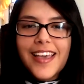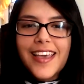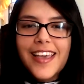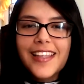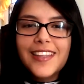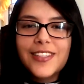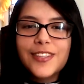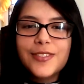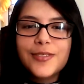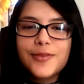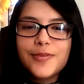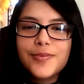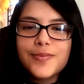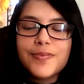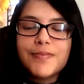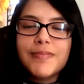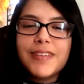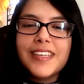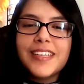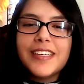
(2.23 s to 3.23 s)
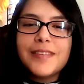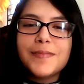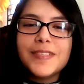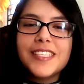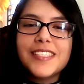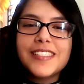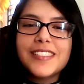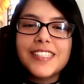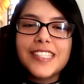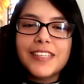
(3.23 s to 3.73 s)
Hello, my name
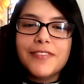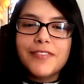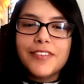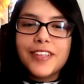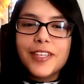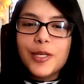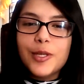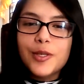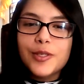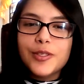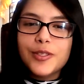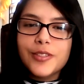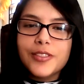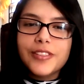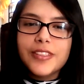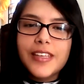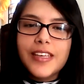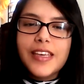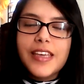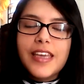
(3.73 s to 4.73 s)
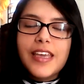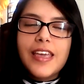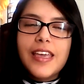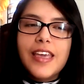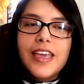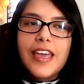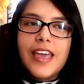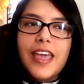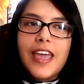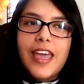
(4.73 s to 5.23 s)
is Tiffany Rondon,
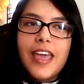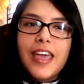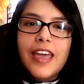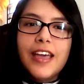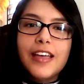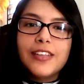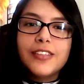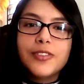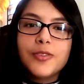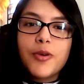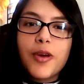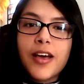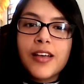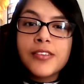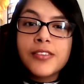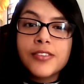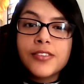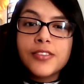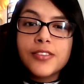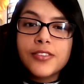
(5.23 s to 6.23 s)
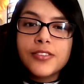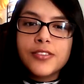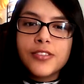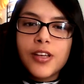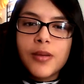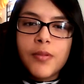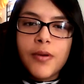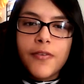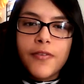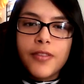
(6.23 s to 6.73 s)
and to answer
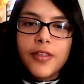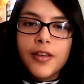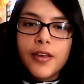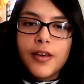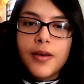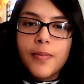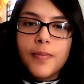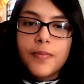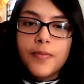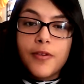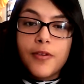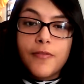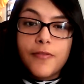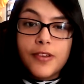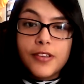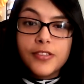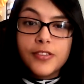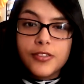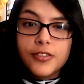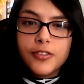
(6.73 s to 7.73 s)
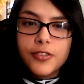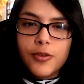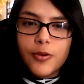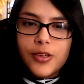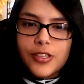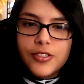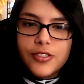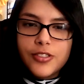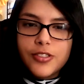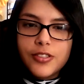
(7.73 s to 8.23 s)
some of the professor's
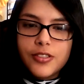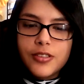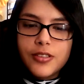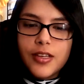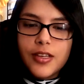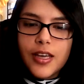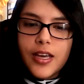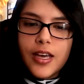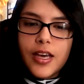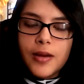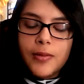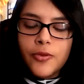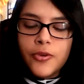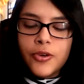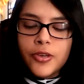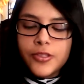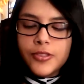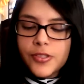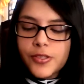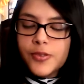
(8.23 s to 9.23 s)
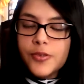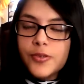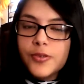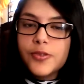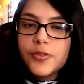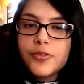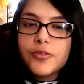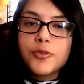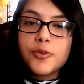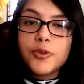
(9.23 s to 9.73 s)
questions, I'm going to
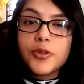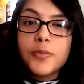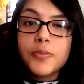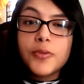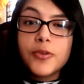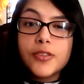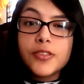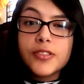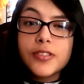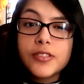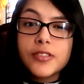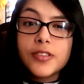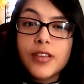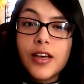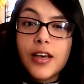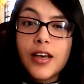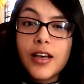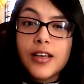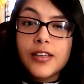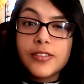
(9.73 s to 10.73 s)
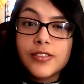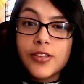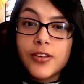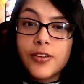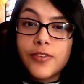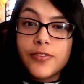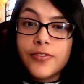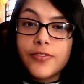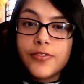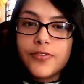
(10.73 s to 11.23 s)
use three books as
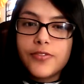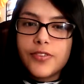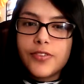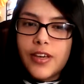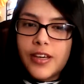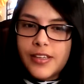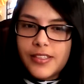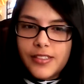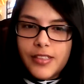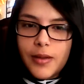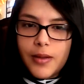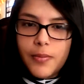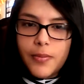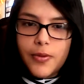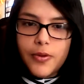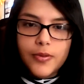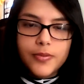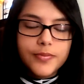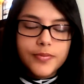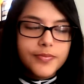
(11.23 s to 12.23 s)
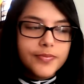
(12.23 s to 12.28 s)
of an example.